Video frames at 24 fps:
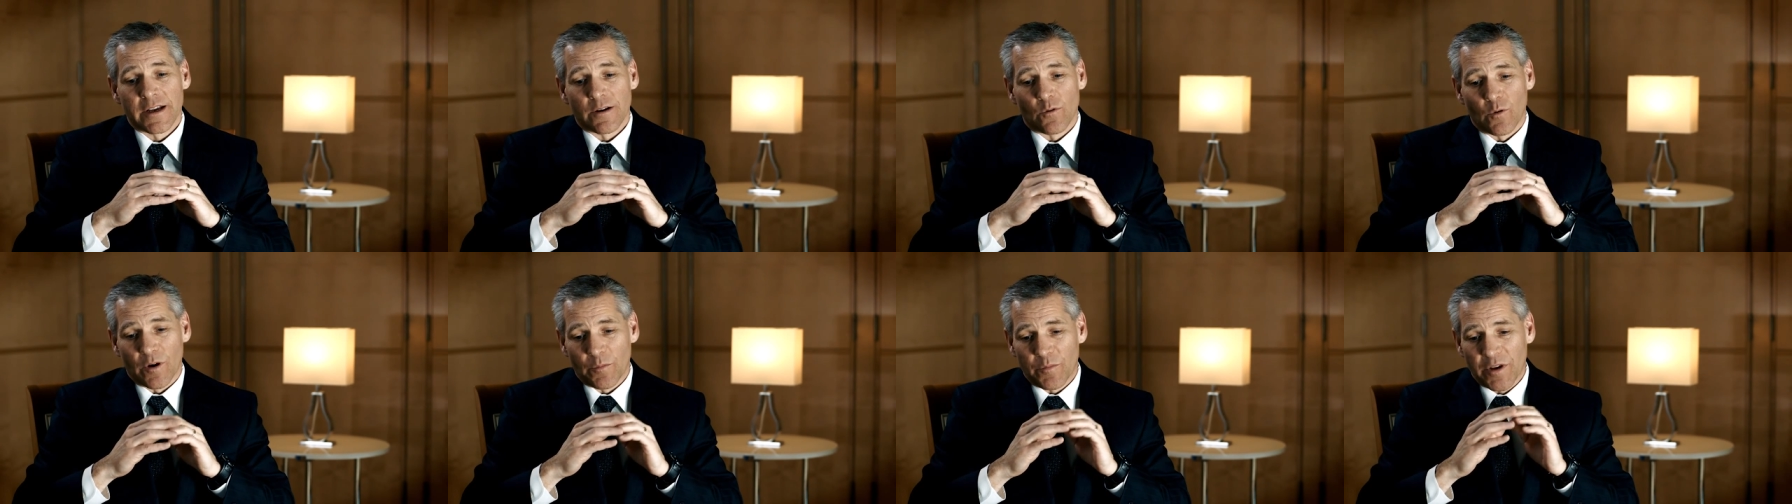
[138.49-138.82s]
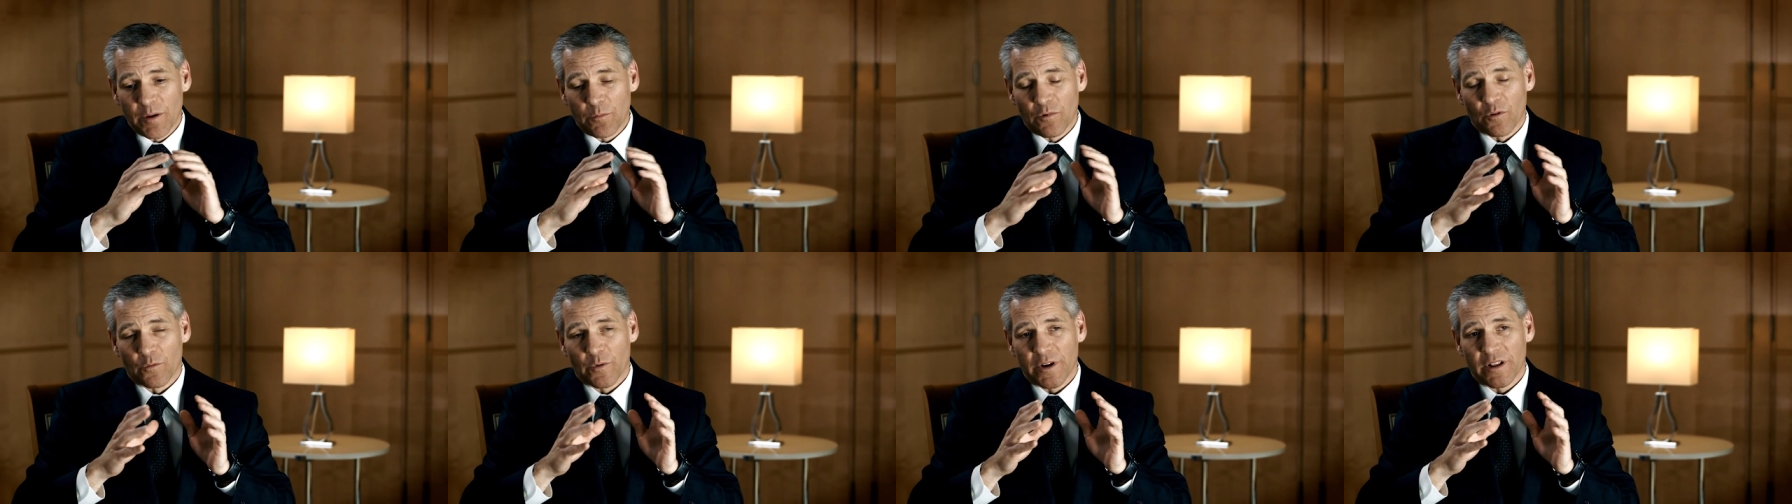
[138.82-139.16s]
What
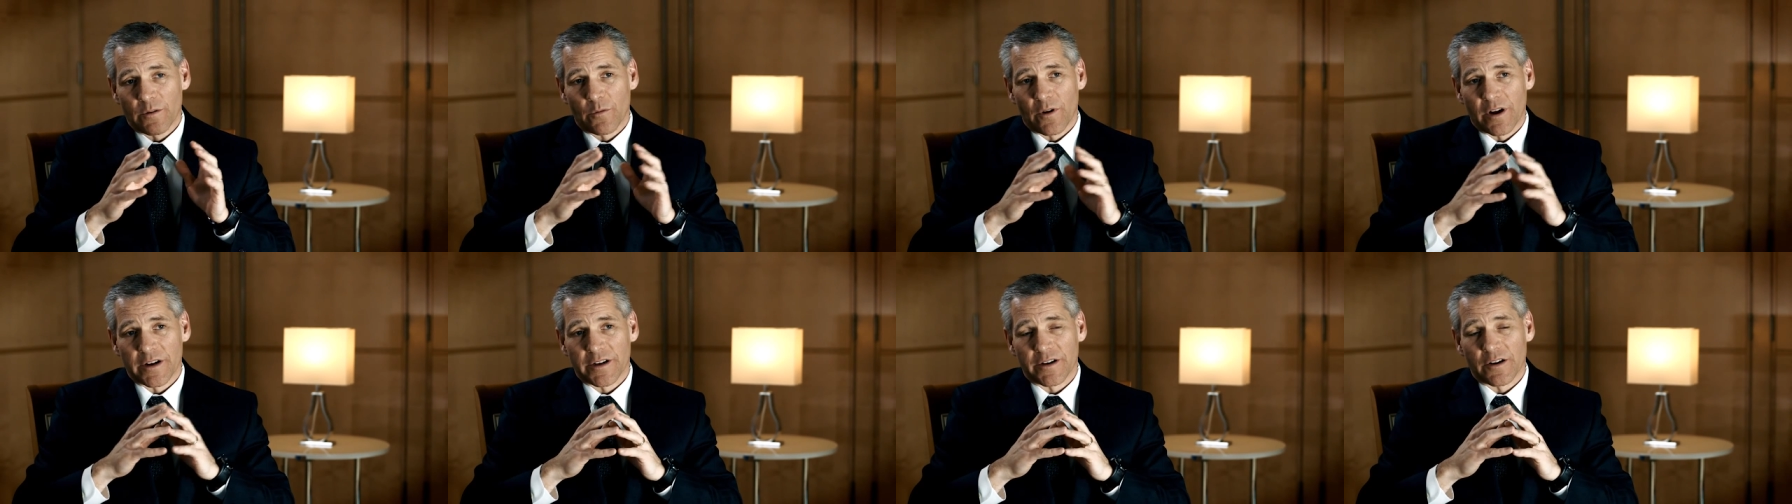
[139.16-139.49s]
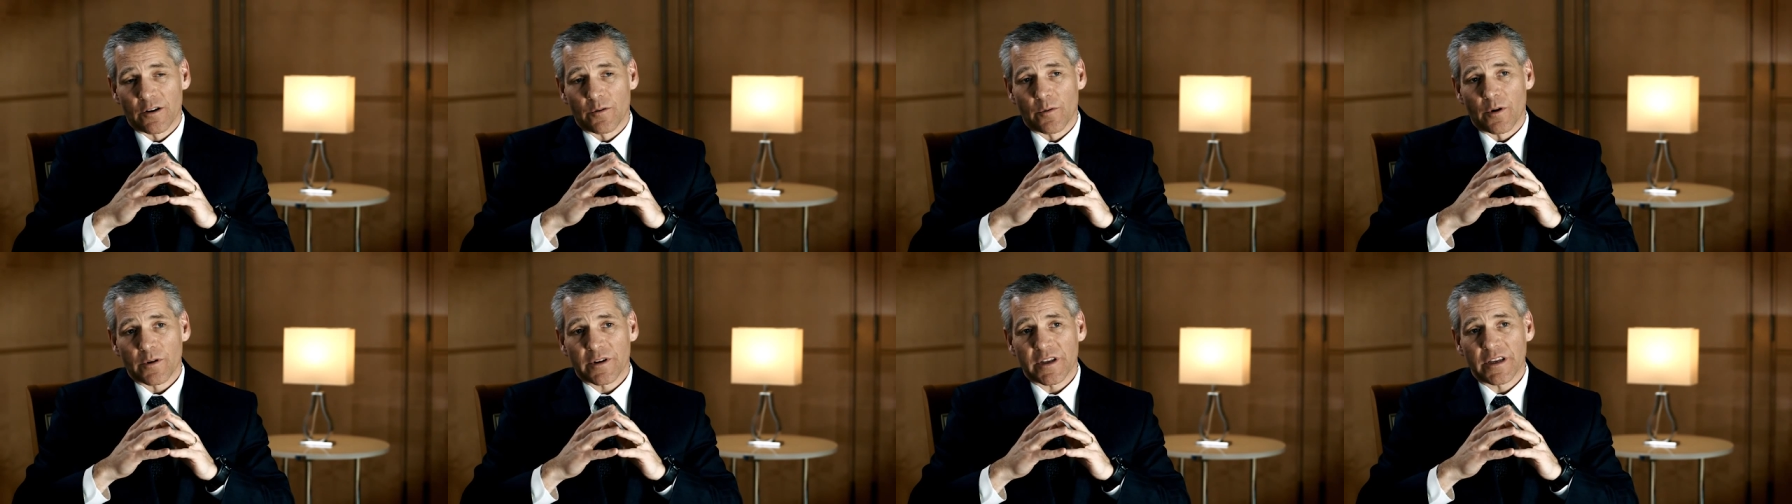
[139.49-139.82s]
people really want to
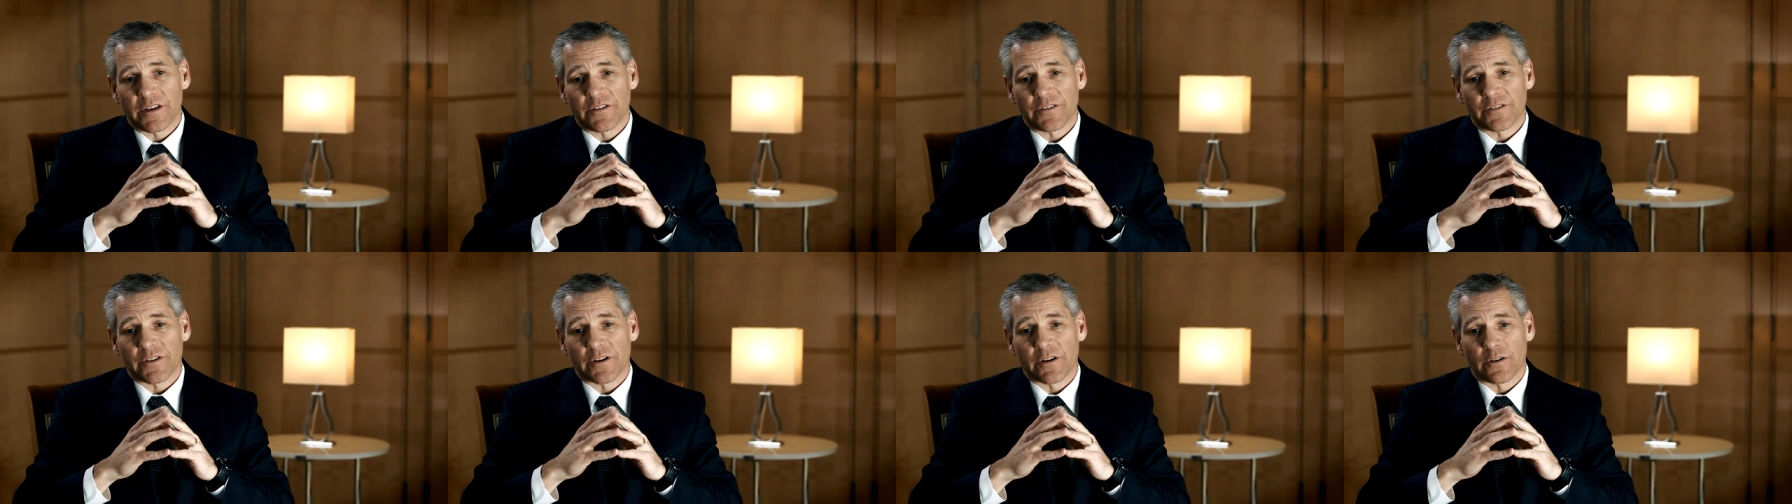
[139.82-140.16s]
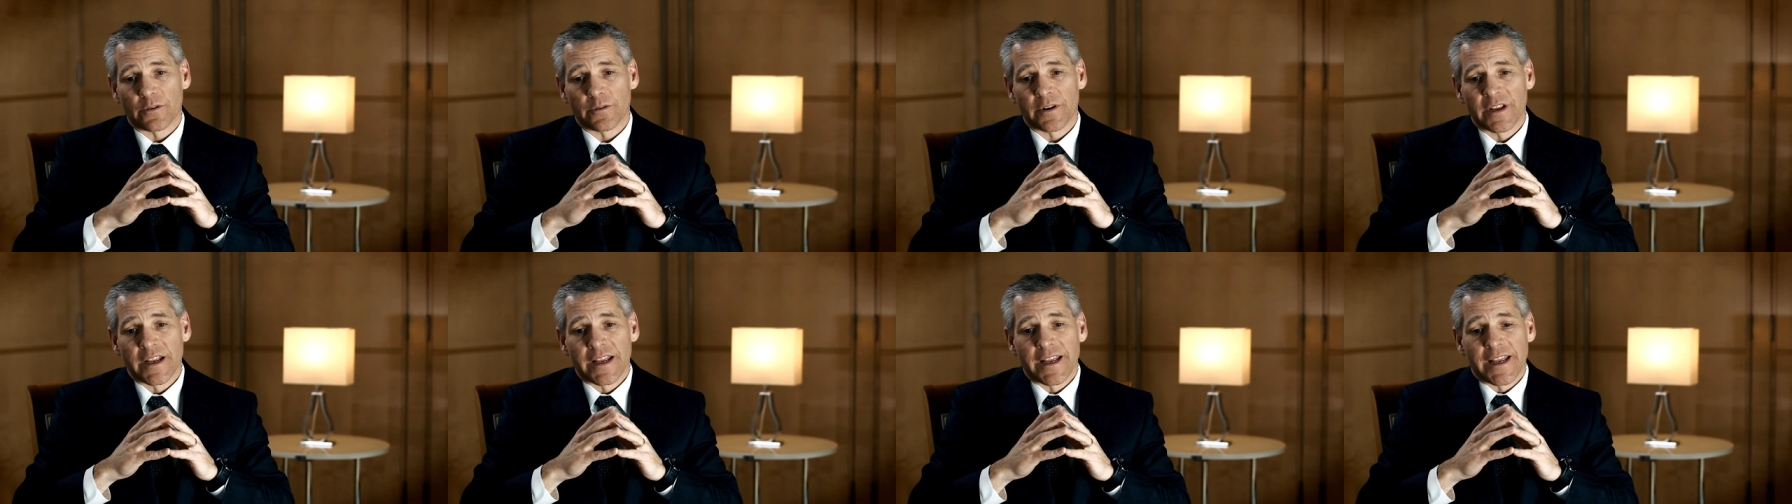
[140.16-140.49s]
know about
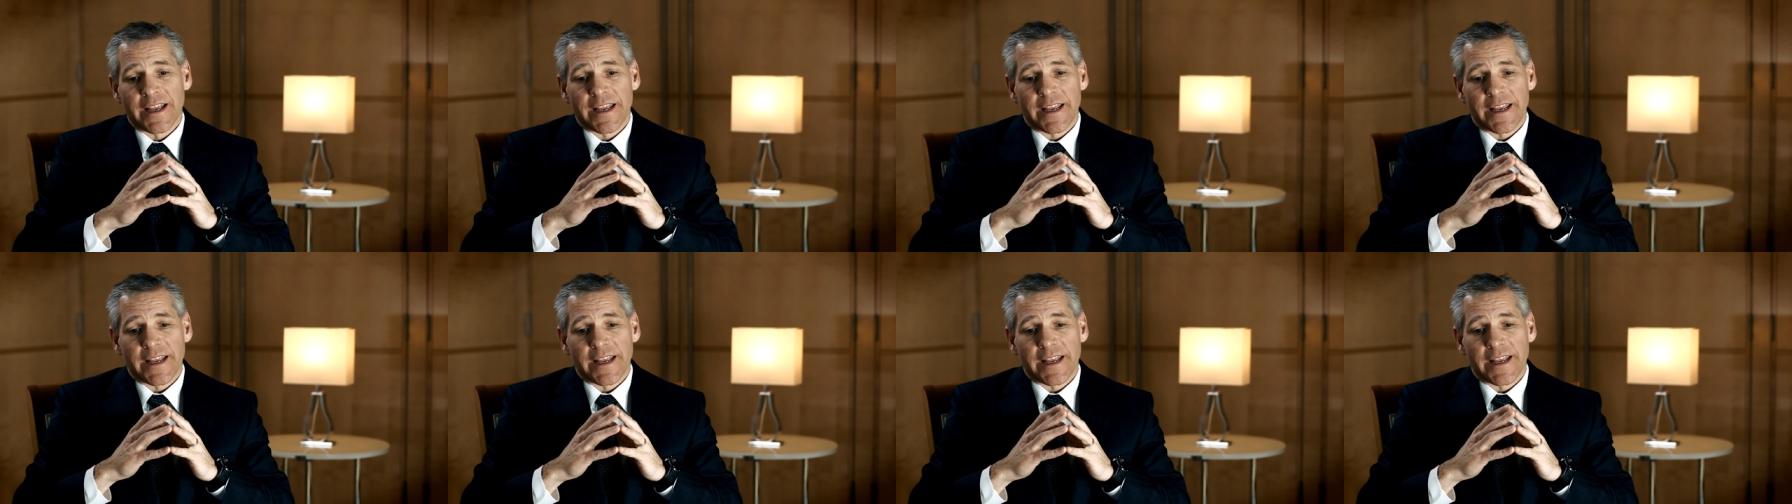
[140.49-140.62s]
Keystone